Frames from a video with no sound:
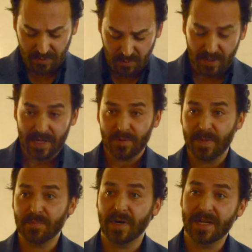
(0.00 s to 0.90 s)
Lorney would
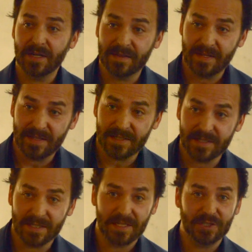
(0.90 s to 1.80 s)
be pretty good at this
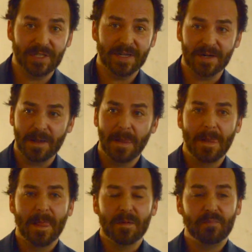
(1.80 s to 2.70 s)
as an engineer.
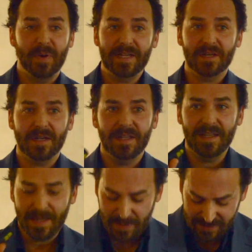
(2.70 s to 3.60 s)
But you're
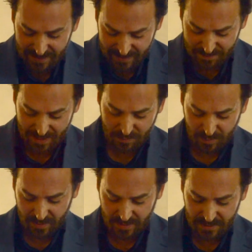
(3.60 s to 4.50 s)
limited by
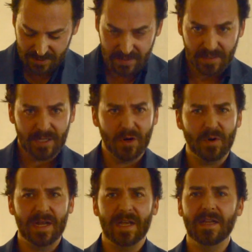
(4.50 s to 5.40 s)
words, you know,
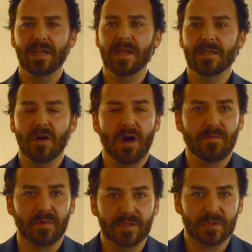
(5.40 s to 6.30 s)
and
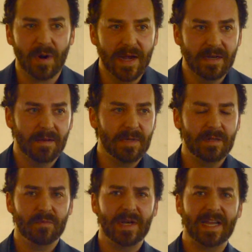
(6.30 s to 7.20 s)
novels, right? I
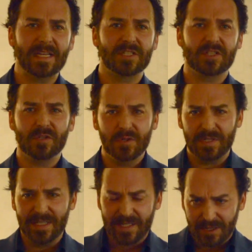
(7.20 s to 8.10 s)
mean, when it gets too
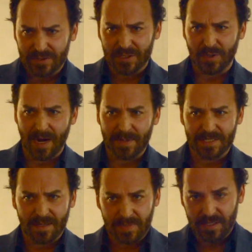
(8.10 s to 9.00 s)
detailed in describing
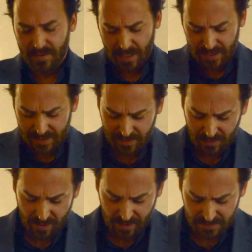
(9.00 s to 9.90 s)
something, you kind of get
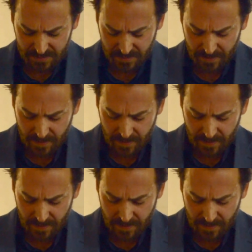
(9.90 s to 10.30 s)
lost.